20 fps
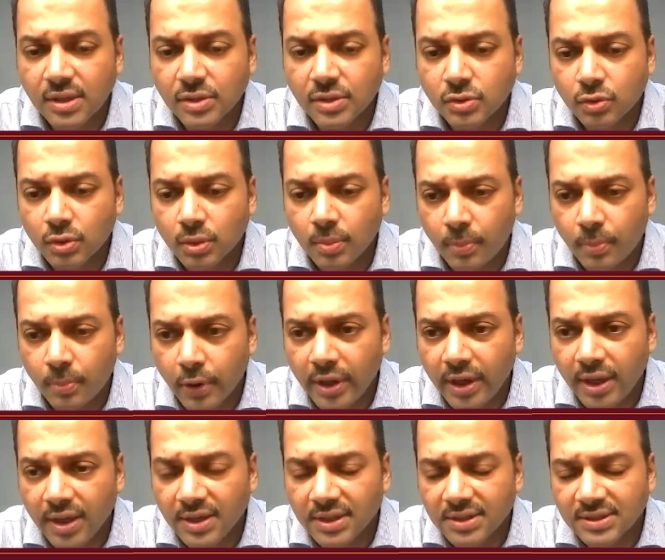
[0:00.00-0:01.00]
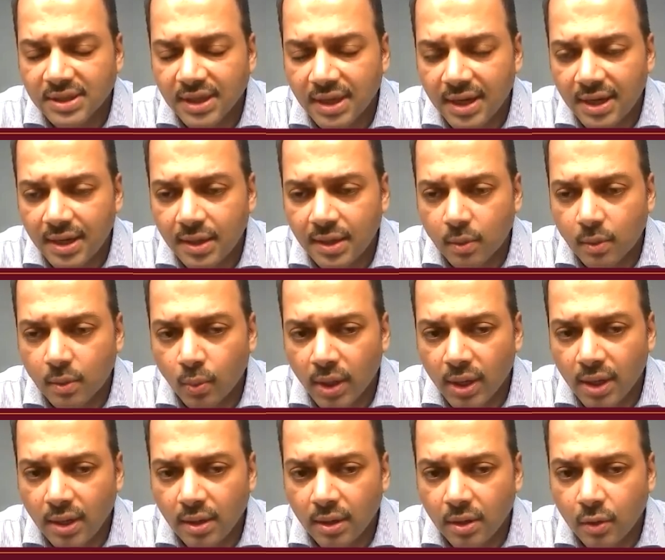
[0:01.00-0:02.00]
So the point is that
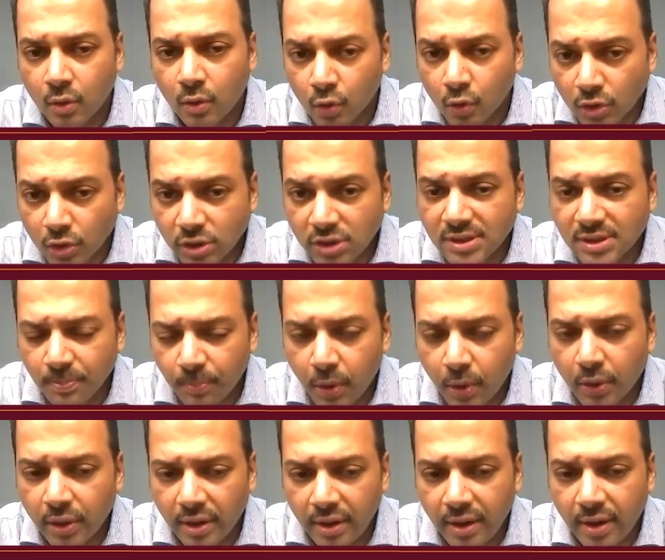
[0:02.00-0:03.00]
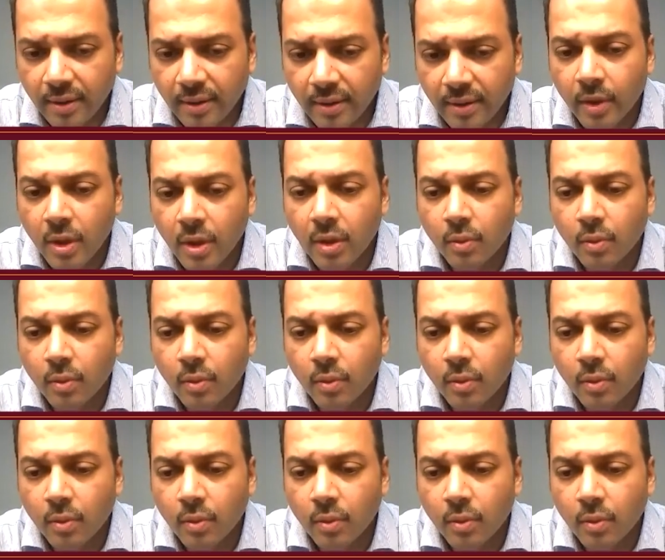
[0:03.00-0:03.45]
while growth is important,